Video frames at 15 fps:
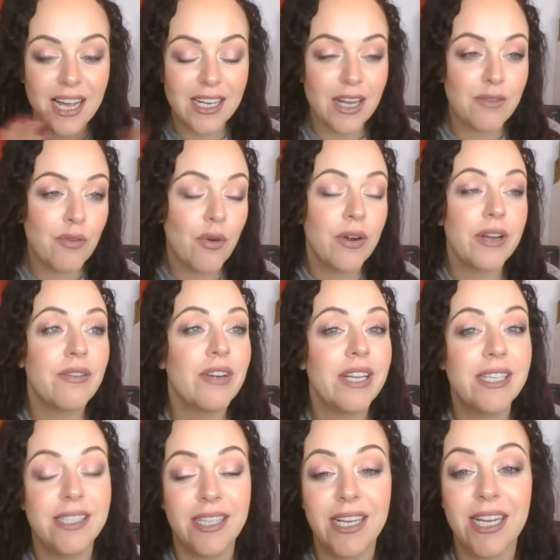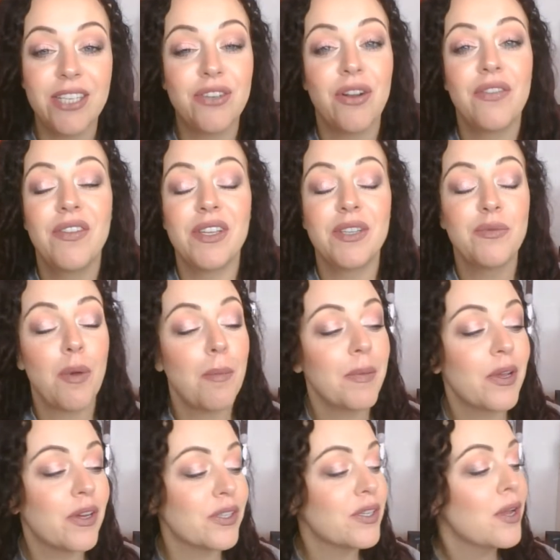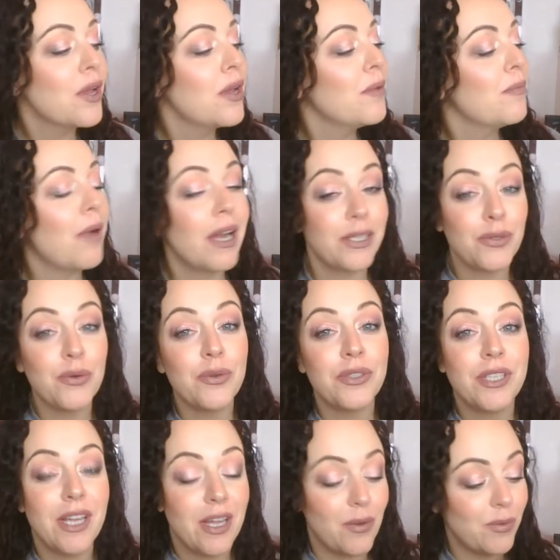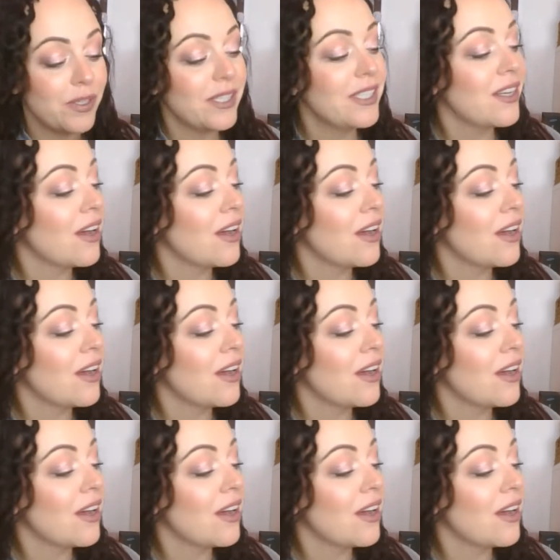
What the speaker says: and I've already released the glitter on this one because my daughter was